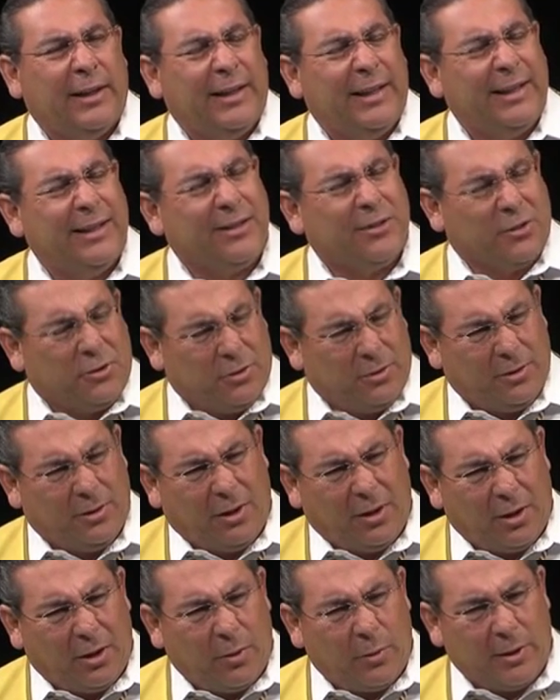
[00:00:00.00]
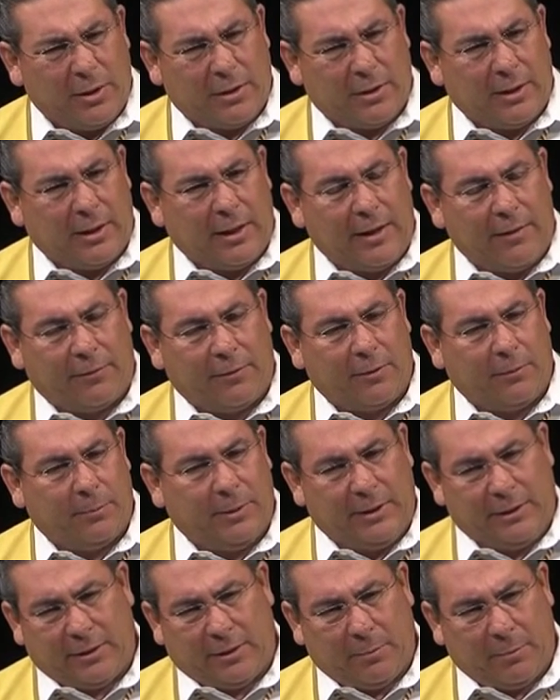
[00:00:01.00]
It's not always to have to
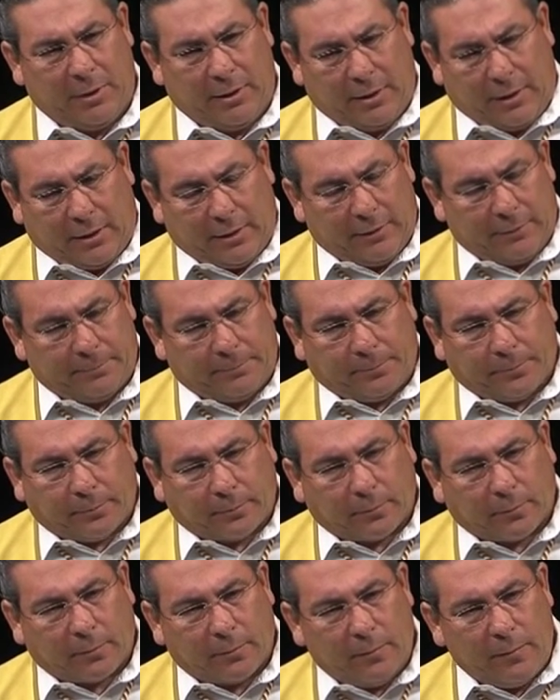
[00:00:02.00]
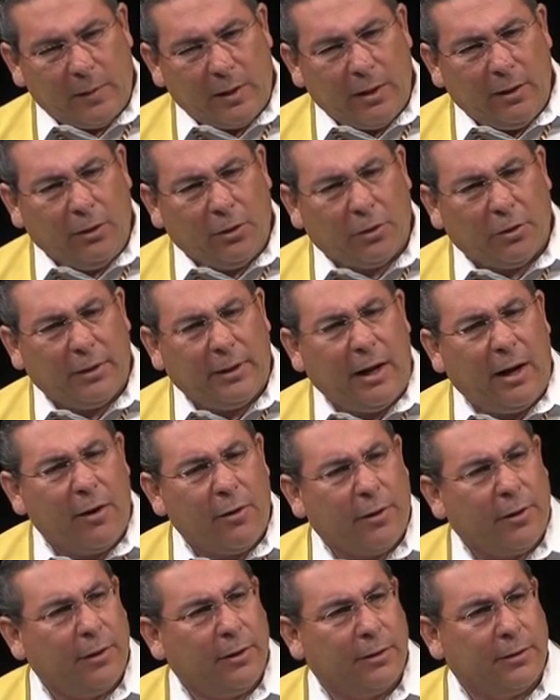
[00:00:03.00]
be somebody that can learn
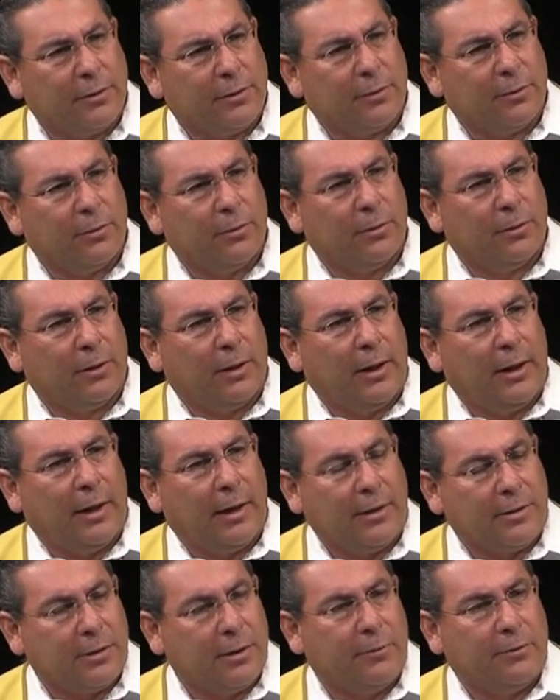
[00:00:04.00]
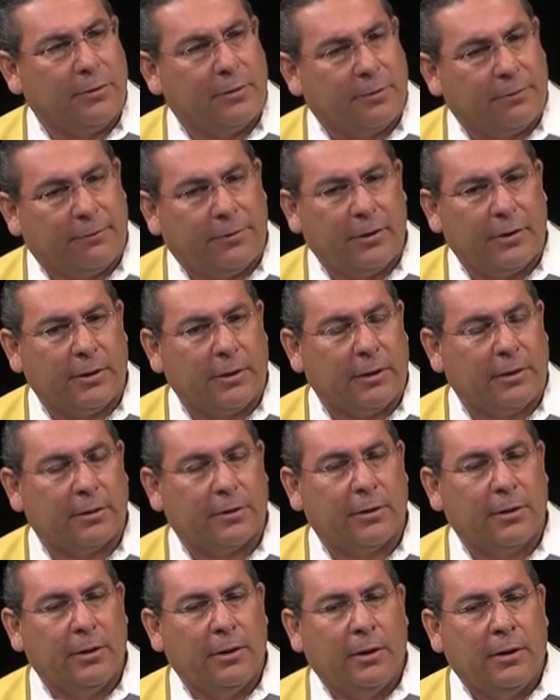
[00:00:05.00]
calculus or the highest levels of
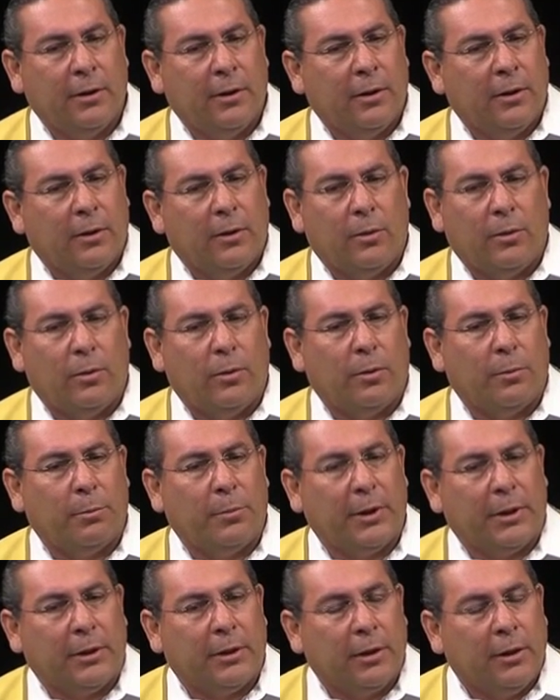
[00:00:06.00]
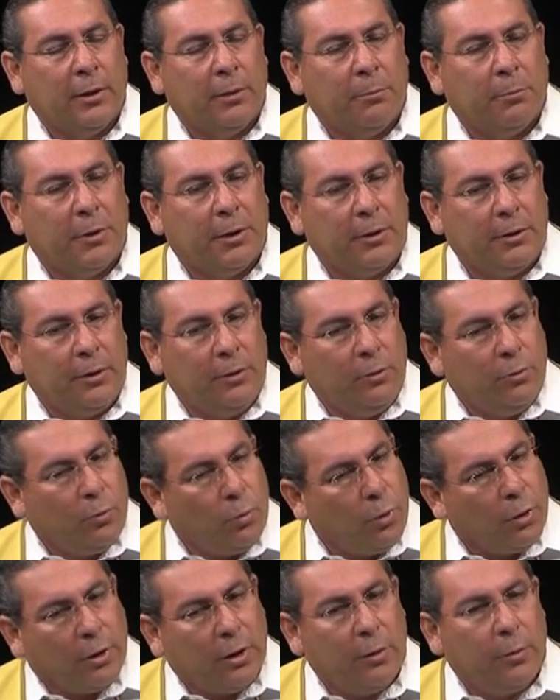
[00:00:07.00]
physics, or but but you
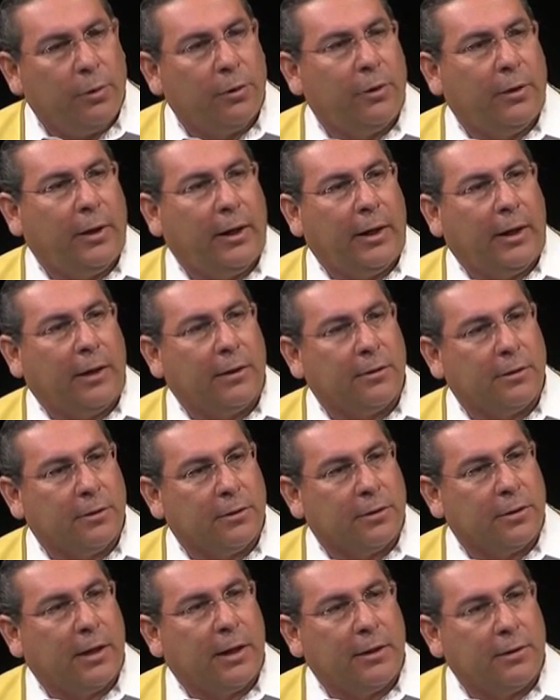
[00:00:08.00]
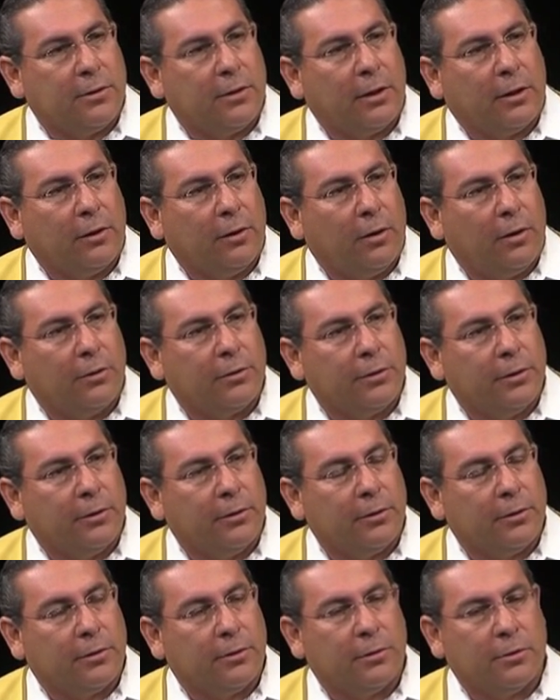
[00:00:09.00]
working with your hands in science, technology.
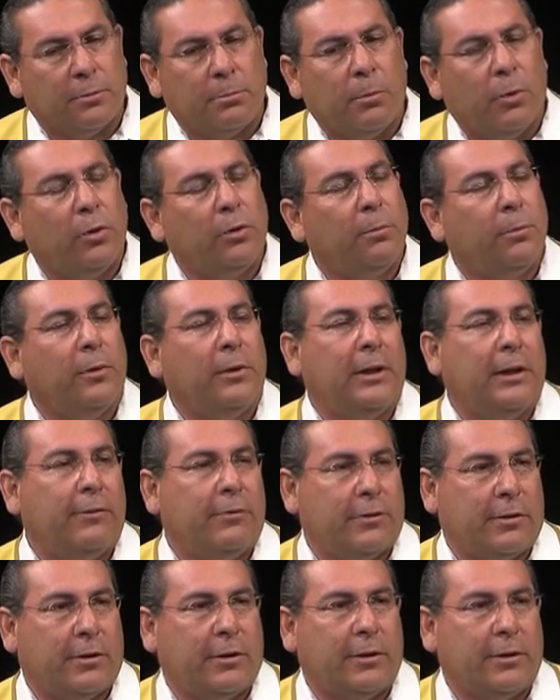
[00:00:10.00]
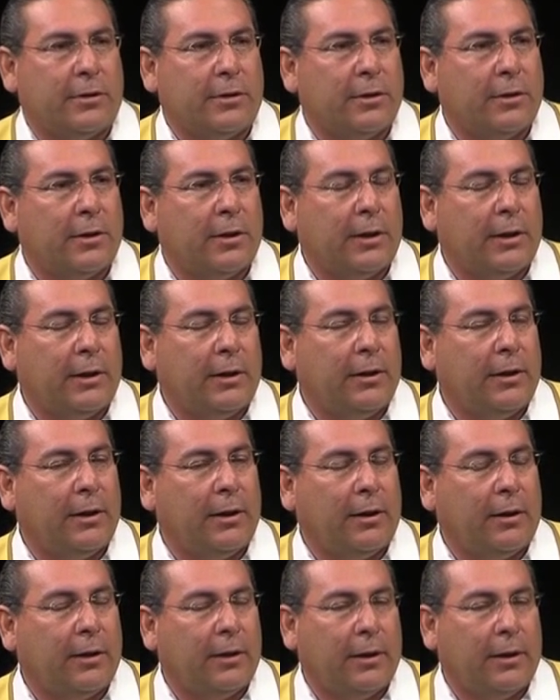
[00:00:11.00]
There's there's multiple levels in this, and I I.